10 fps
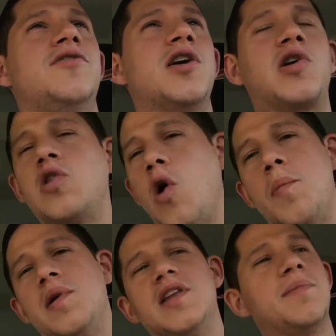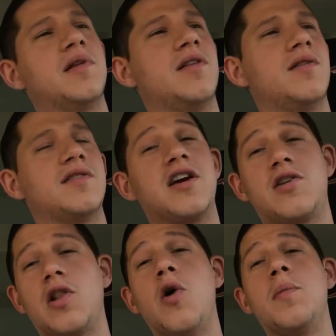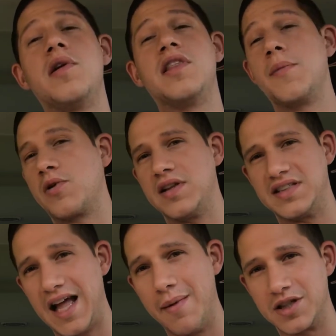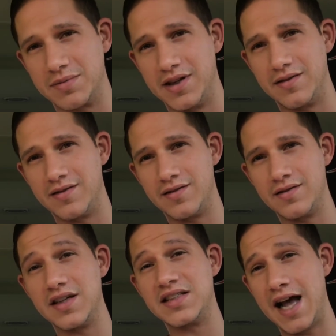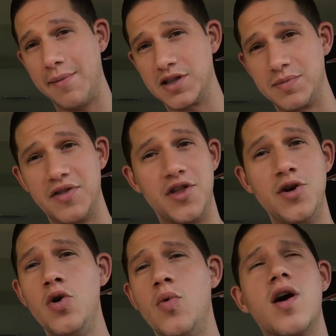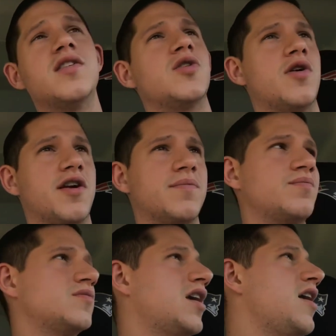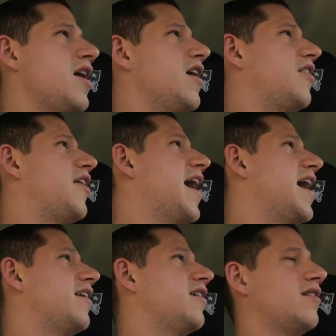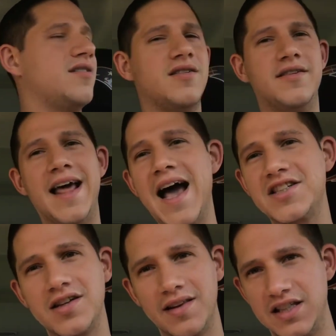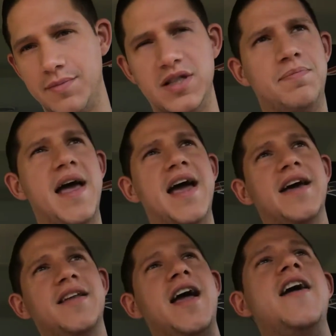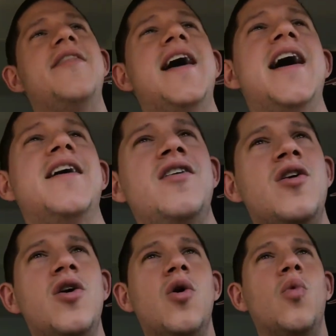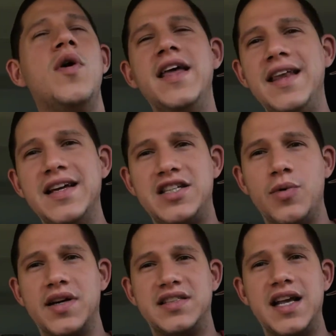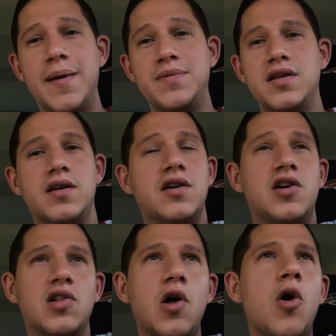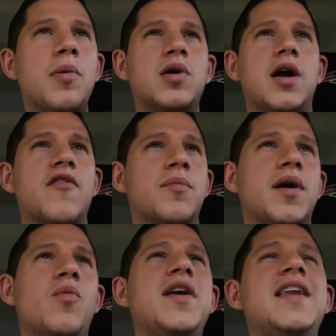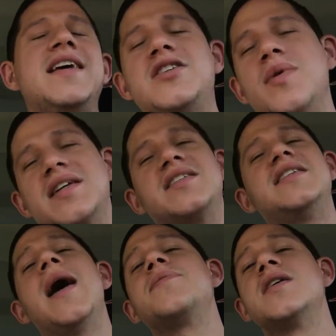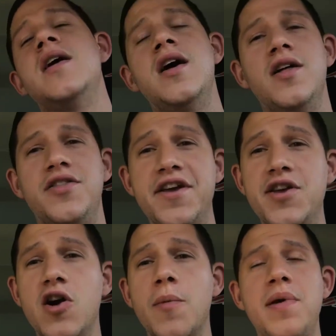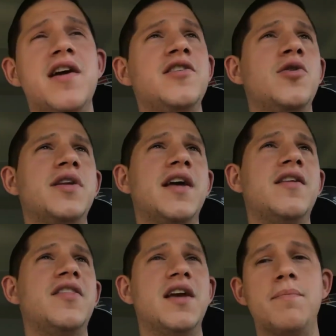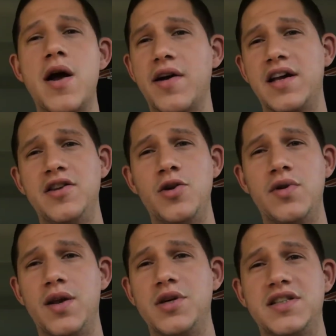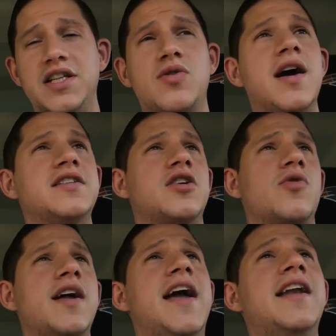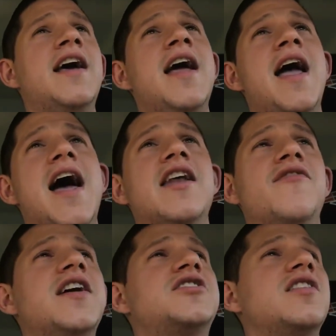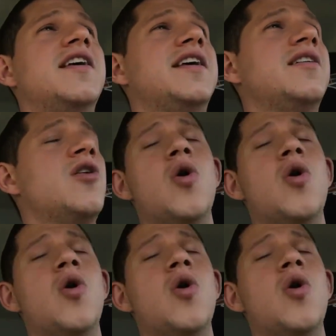the global liberal establishment, the New World Order, that nationalism is bad and that we need to accept global government. We need to accept the European Union, the American Union, which they tried to create, and eventually